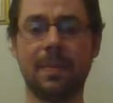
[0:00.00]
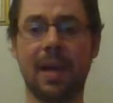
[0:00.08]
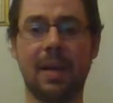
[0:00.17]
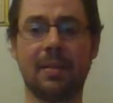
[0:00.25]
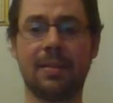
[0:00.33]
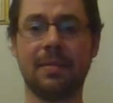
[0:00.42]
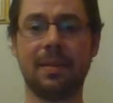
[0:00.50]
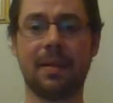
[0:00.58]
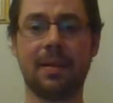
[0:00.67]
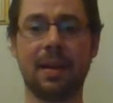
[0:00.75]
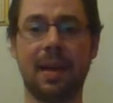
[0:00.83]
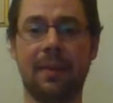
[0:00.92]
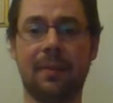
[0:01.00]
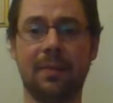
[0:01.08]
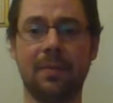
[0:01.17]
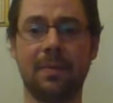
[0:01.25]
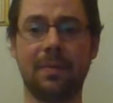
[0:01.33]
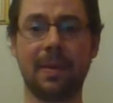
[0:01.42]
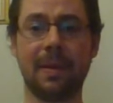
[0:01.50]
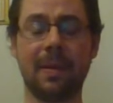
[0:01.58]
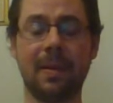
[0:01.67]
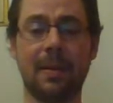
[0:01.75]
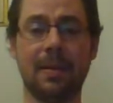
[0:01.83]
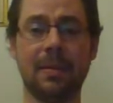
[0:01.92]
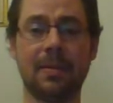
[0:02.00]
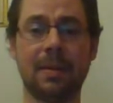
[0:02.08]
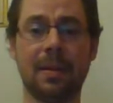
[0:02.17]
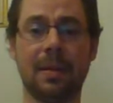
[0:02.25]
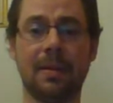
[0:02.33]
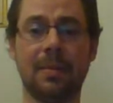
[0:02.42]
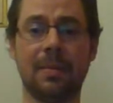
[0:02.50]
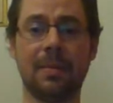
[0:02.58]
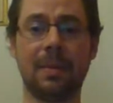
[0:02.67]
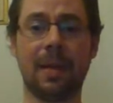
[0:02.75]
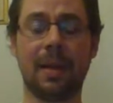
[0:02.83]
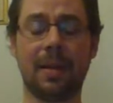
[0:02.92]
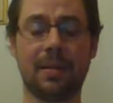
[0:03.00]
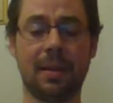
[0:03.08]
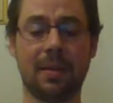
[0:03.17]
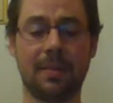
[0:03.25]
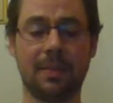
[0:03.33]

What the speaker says: it's nothing left. So it's